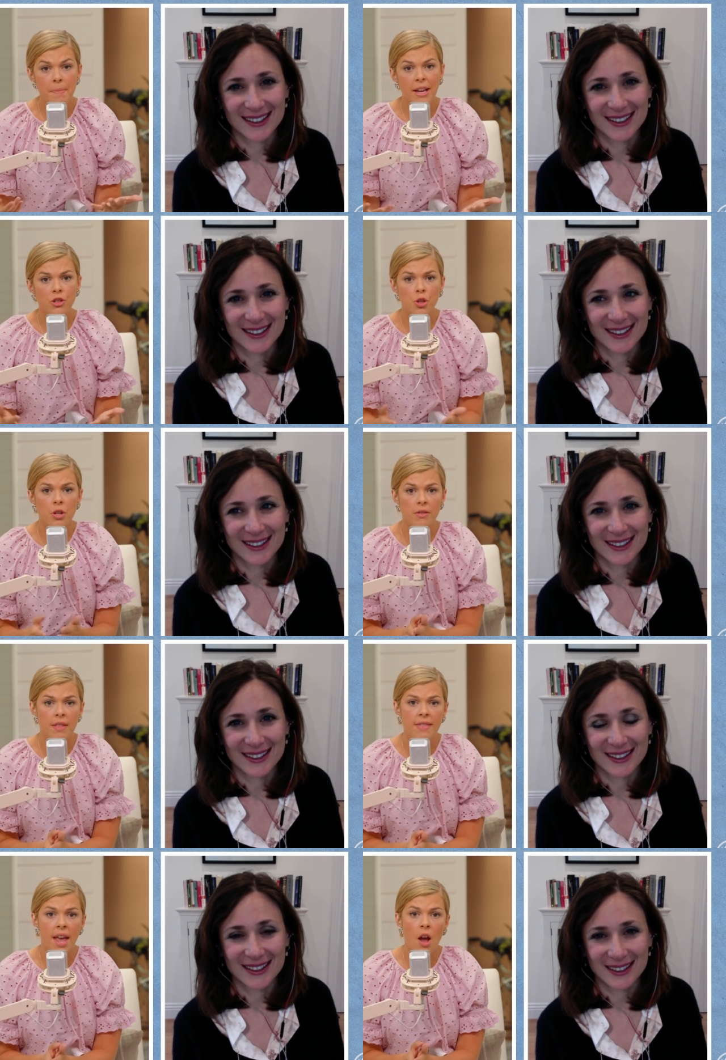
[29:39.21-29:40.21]
Speaker 1: make sure
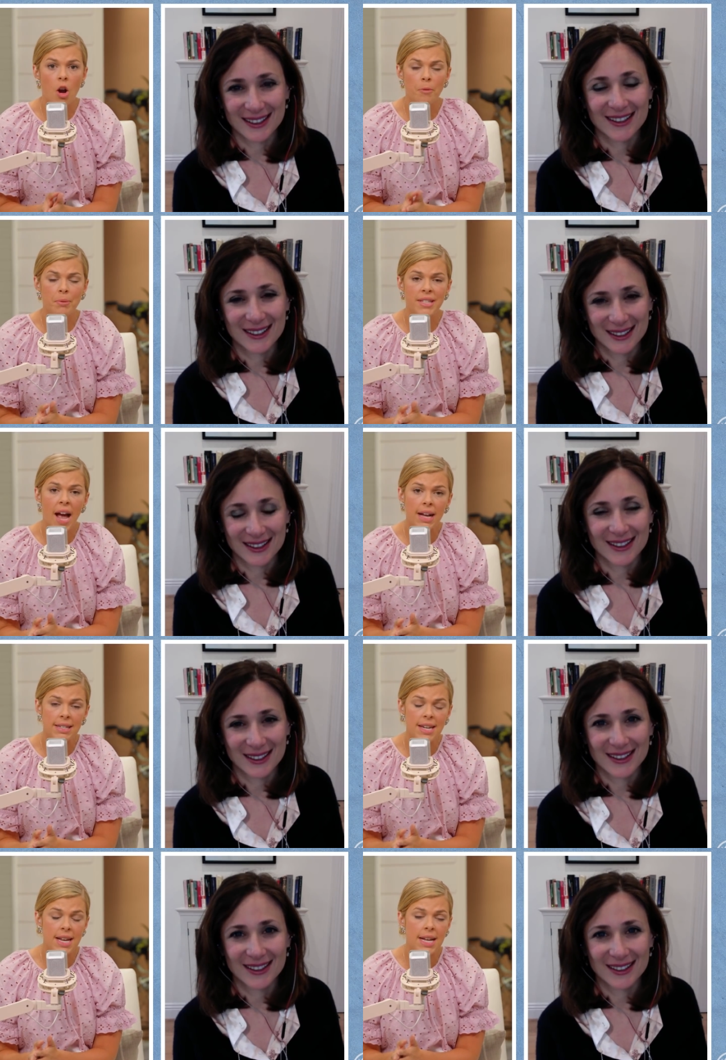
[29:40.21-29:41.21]
that they are
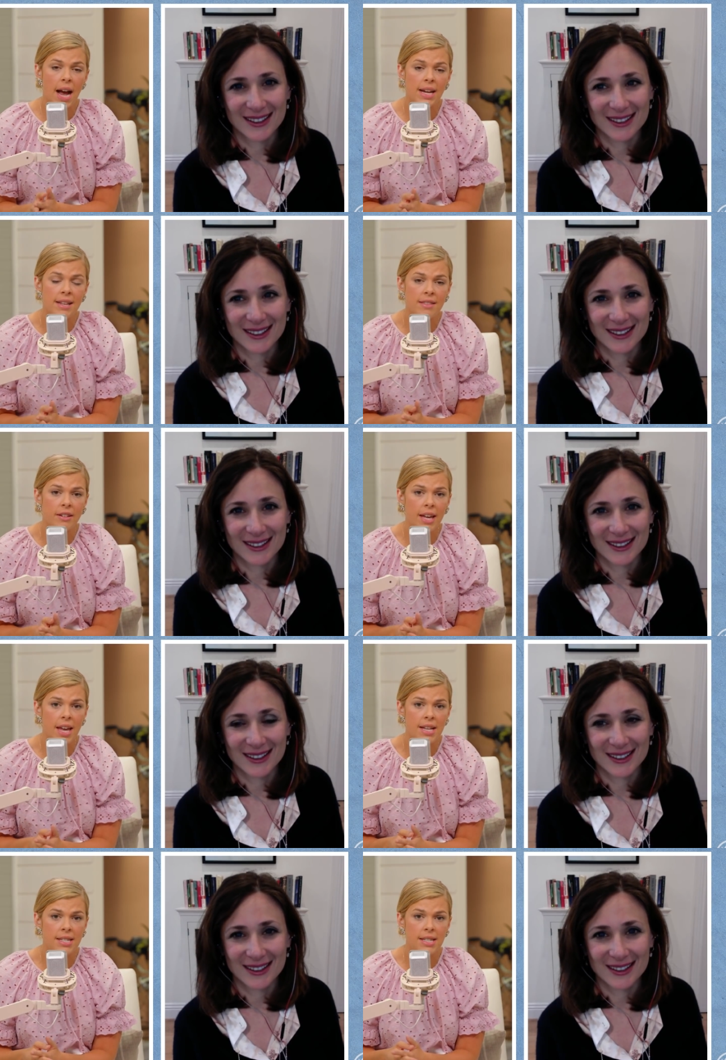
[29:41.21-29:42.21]
protecting and guiding their
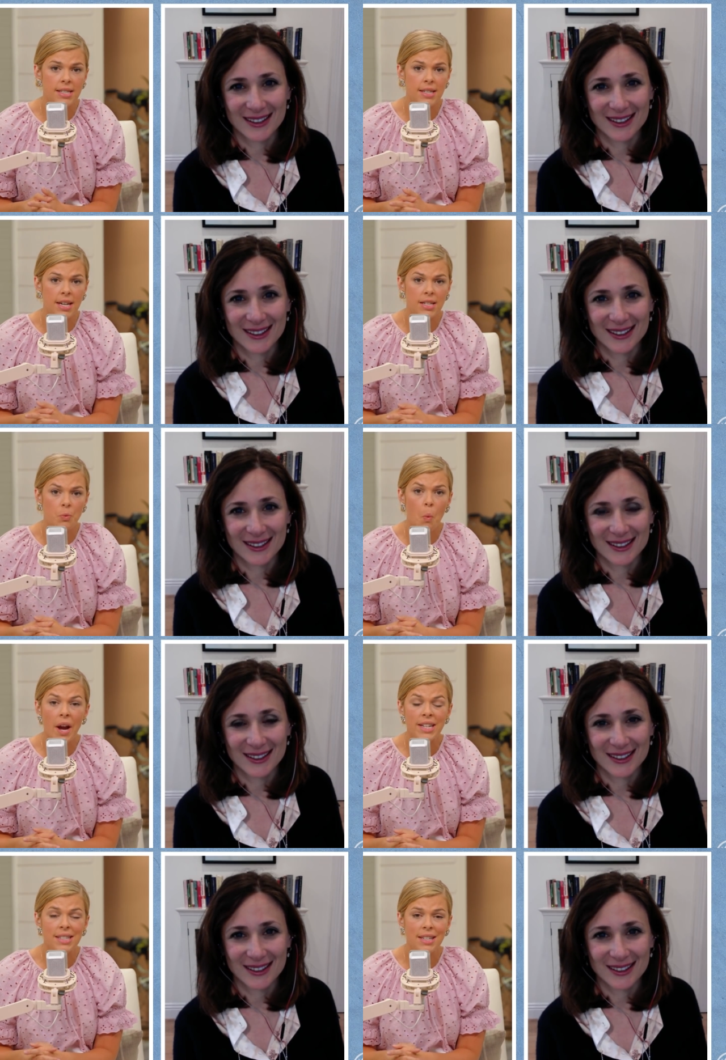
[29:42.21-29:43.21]
kids as, as
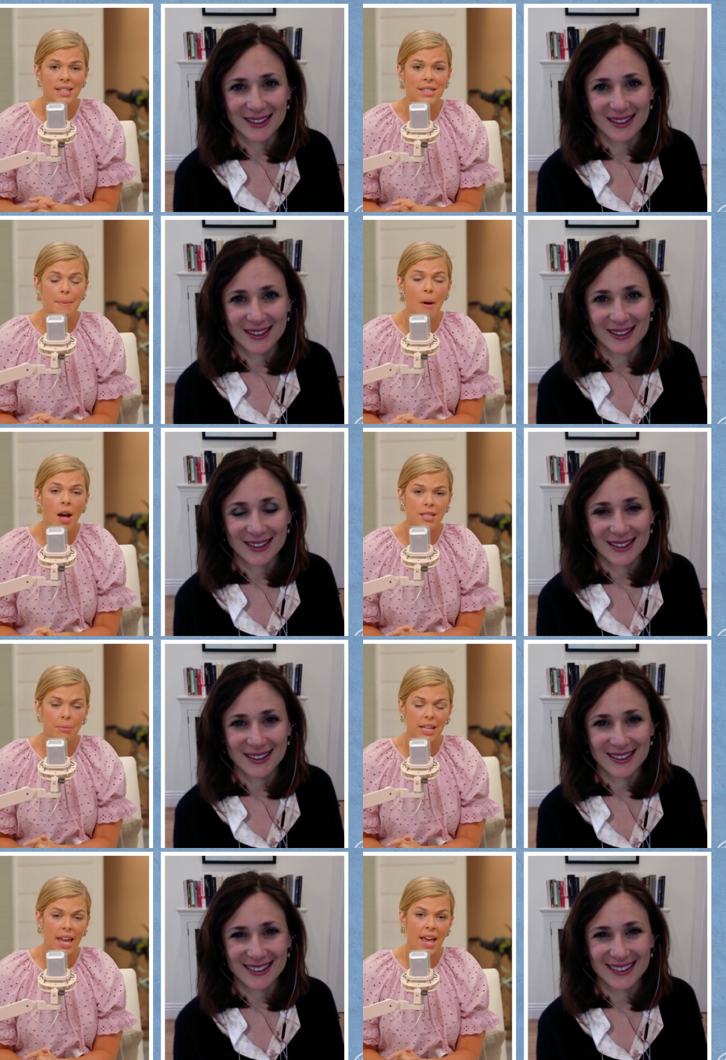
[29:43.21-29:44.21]
wisely as they
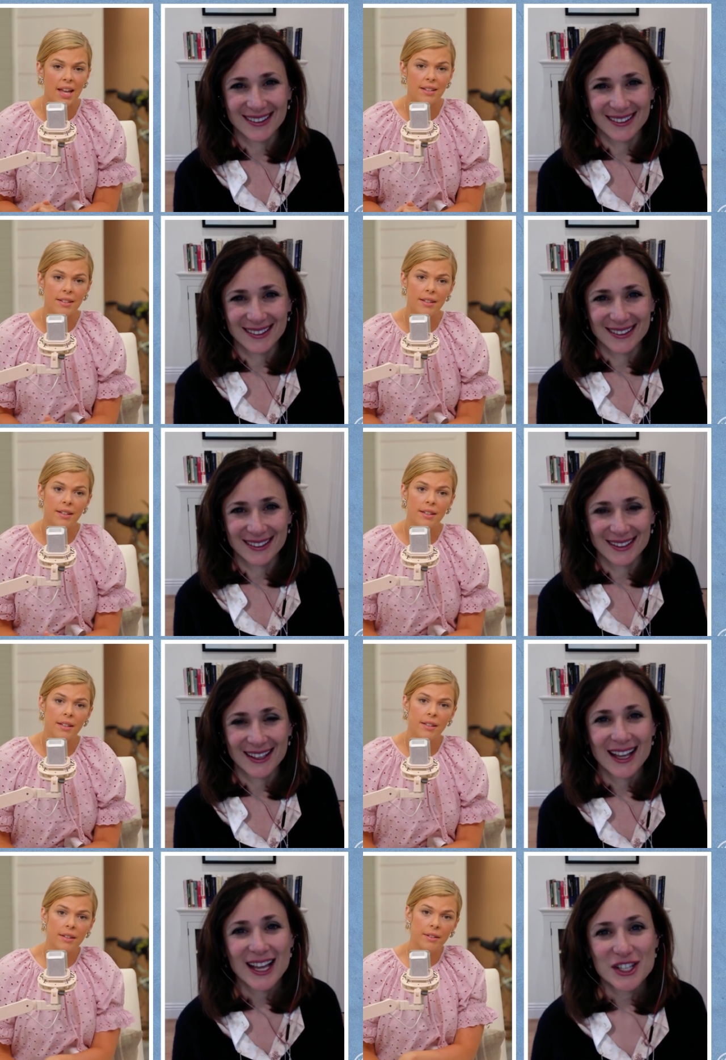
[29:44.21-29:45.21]
possibly can?
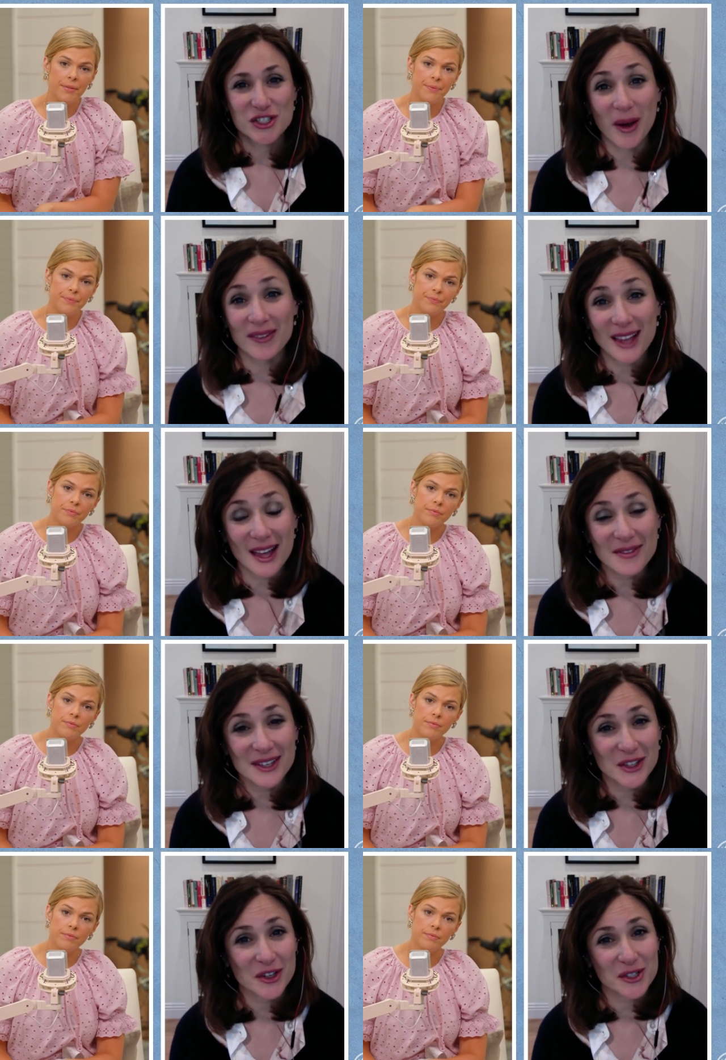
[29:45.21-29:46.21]
Speaker 2: So I have a lot of
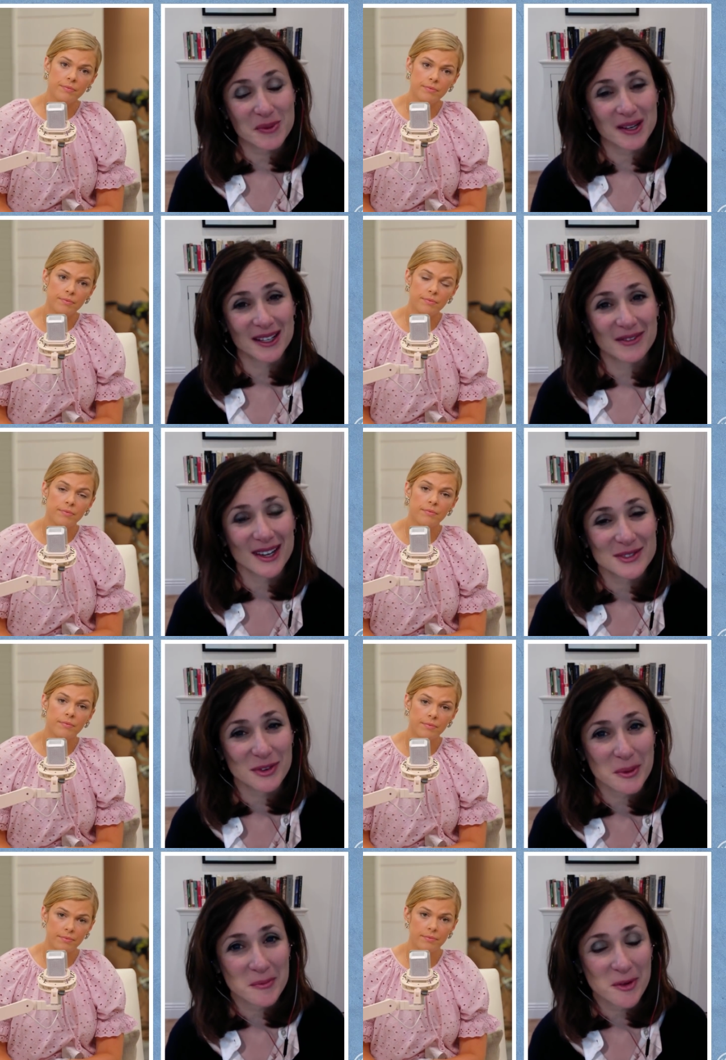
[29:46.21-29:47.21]
encouragement and advice
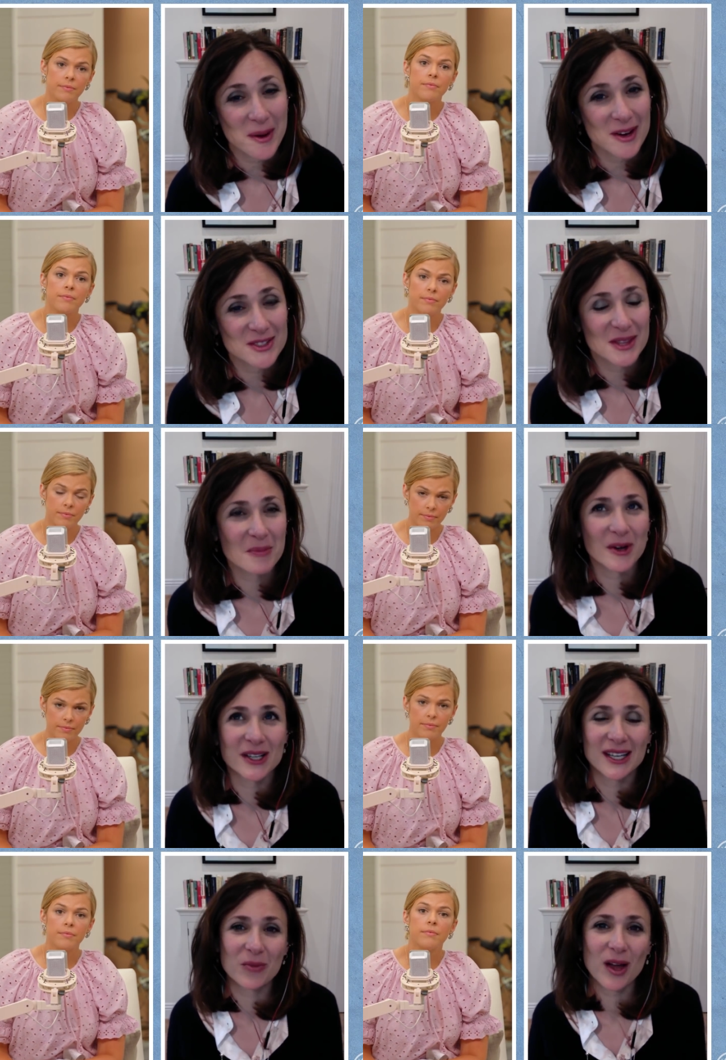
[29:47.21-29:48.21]
for, for parents in the
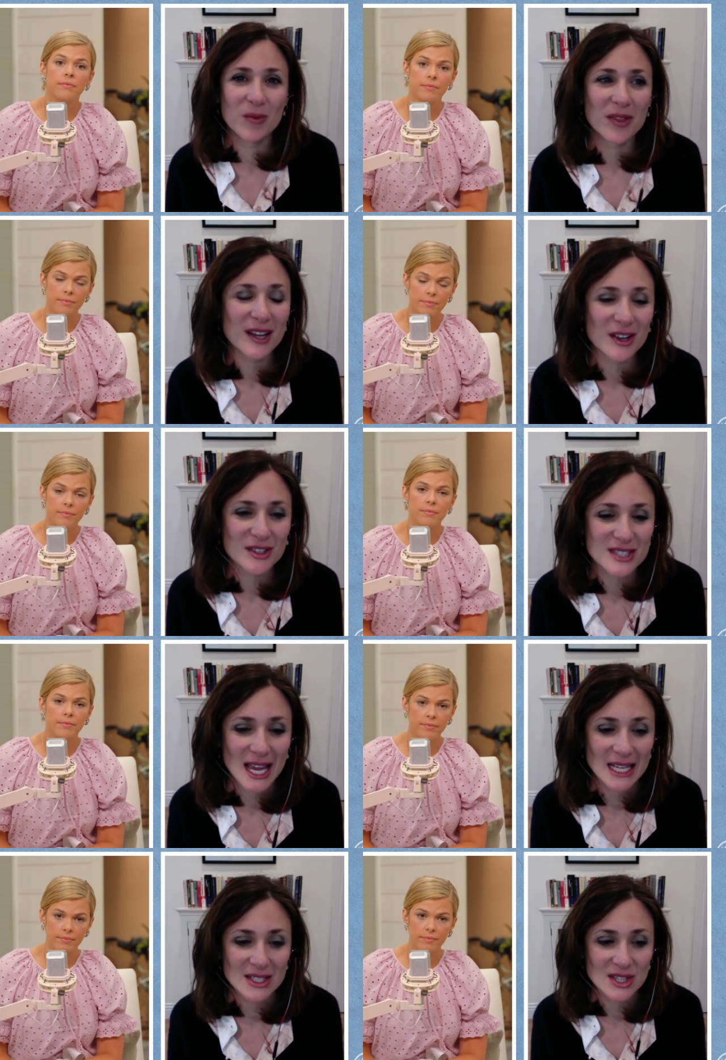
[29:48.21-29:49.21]
book. And, and one thing I'll
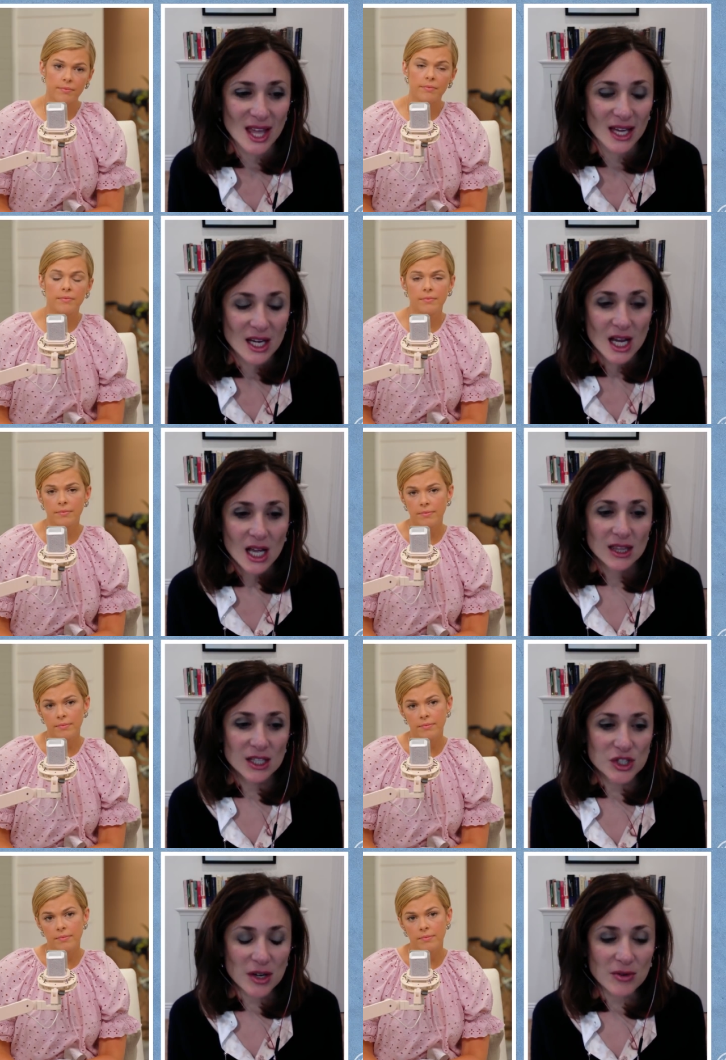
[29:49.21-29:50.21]
say is that the
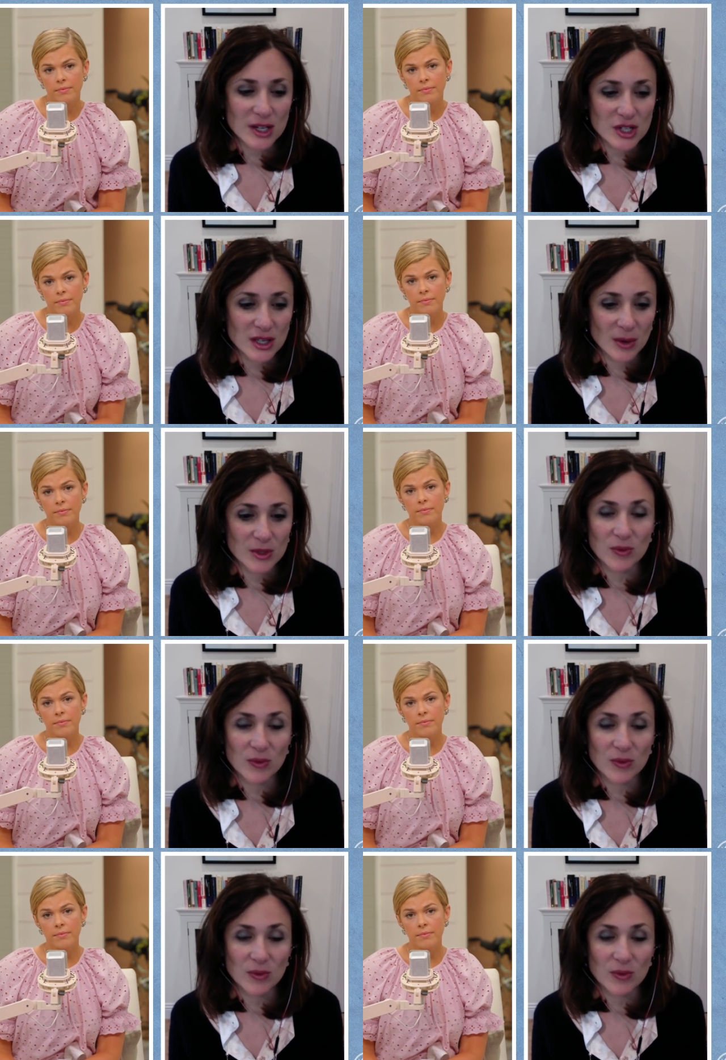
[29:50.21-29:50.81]
generation that was